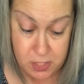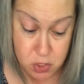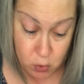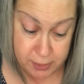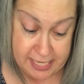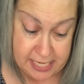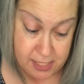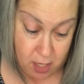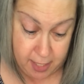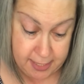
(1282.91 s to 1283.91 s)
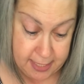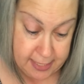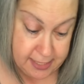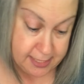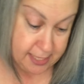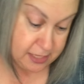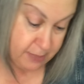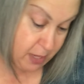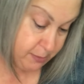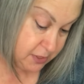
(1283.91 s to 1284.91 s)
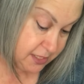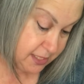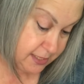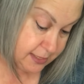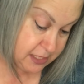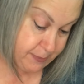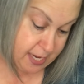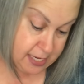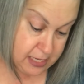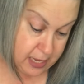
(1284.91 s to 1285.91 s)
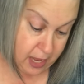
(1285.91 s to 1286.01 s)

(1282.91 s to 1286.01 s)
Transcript: your heat gun to get the bubbles to dissipate.